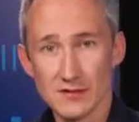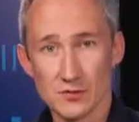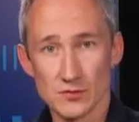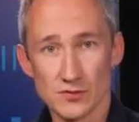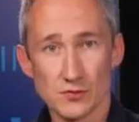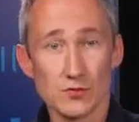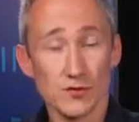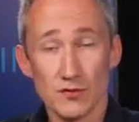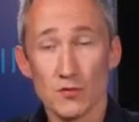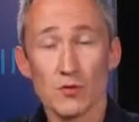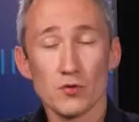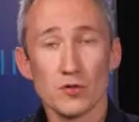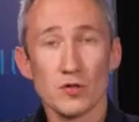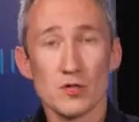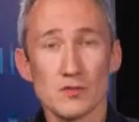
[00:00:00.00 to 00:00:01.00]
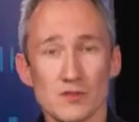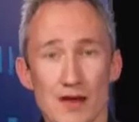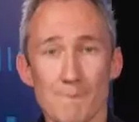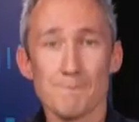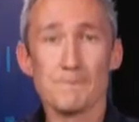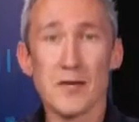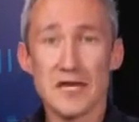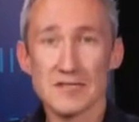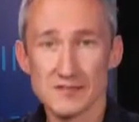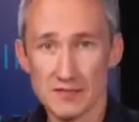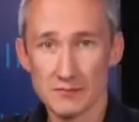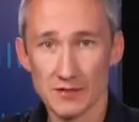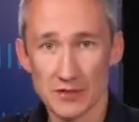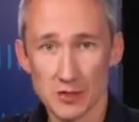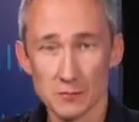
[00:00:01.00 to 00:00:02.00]
So they're all going to use that base
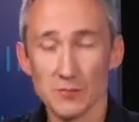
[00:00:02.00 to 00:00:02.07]
image,